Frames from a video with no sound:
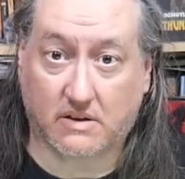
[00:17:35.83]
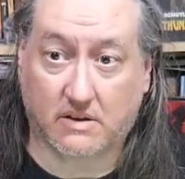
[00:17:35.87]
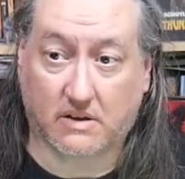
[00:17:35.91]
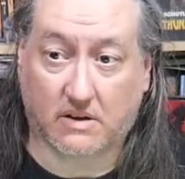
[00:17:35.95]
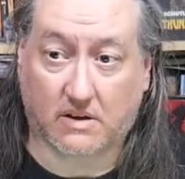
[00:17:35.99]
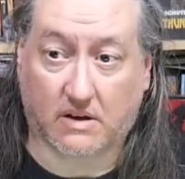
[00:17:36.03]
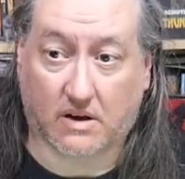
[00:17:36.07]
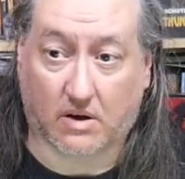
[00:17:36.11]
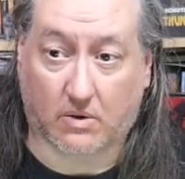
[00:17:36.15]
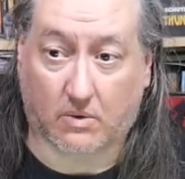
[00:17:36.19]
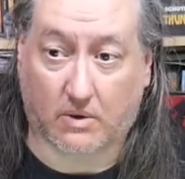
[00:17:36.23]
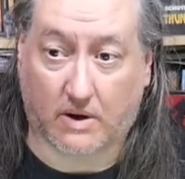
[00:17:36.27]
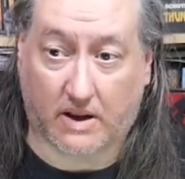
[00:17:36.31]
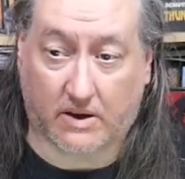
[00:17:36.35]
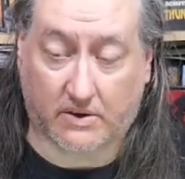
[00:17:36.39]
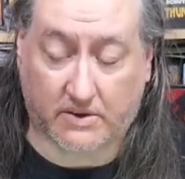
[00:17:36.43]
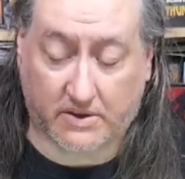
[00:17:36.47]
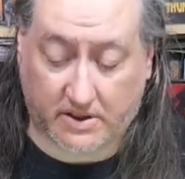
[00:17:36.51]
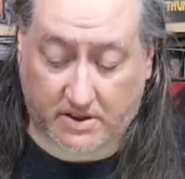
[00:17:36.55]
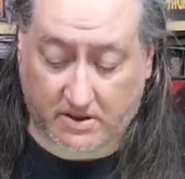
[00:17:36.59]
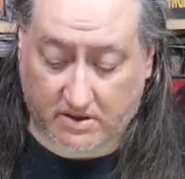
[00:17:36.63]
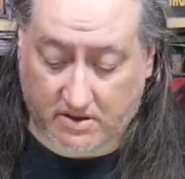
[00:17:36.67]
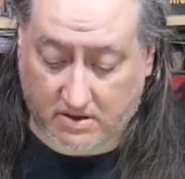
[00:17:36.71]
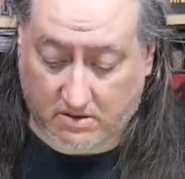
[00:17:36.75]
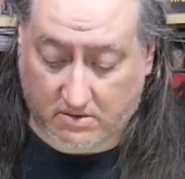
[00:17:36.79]
around
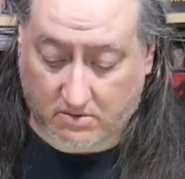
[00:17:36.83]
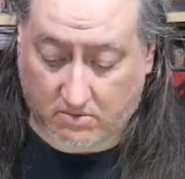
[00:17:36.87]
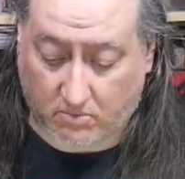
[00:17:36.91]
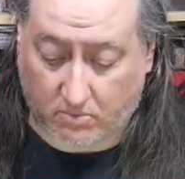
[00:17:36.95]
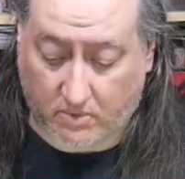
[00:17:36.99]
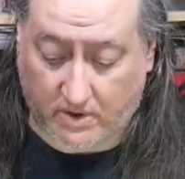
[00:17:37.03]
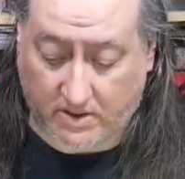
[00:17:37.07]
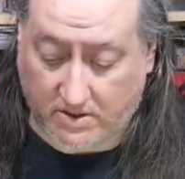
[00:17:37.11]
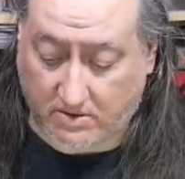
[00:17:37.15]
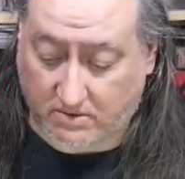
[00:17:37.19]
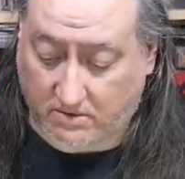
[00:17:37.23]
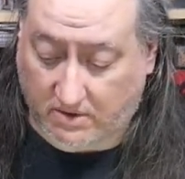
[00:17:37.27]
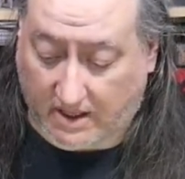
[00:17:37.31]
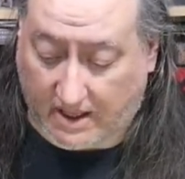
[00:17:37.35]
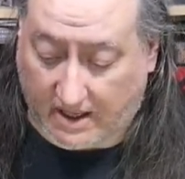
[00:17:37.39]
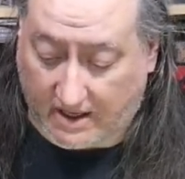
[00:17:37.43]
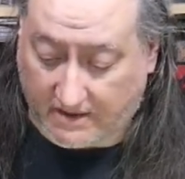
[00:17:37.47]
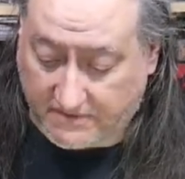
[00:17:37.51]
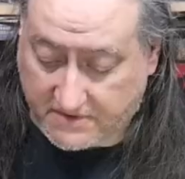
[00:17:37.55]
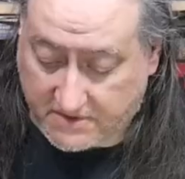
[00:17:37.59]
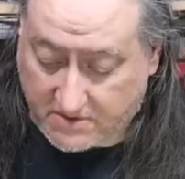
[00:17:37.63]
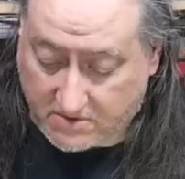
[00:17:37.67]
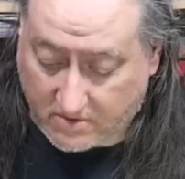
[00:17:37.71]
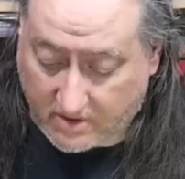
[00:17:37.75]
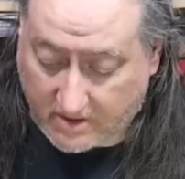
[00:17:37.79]
here. We do
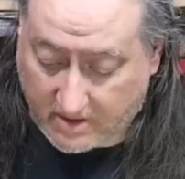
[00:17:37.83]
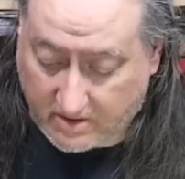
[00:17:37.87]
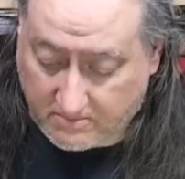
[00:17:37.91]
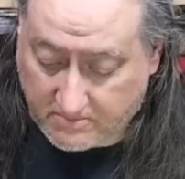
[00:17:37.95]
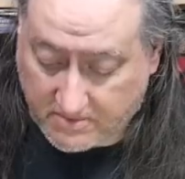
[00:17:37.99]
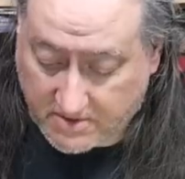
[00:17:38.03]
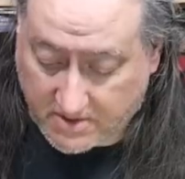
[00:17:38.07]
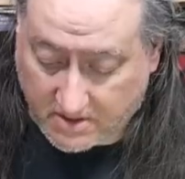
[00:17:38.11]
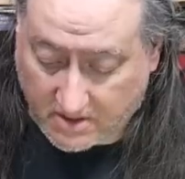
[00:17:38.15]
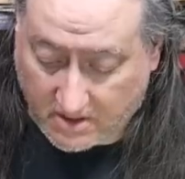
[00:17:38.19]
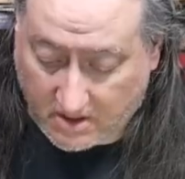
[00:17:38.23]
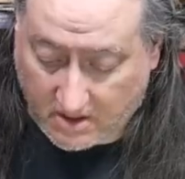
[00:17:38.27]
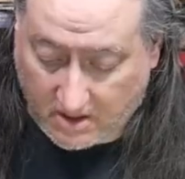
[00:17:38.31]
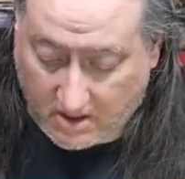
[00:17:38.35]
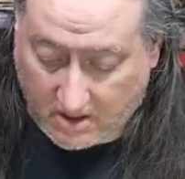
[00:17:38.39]
live streams.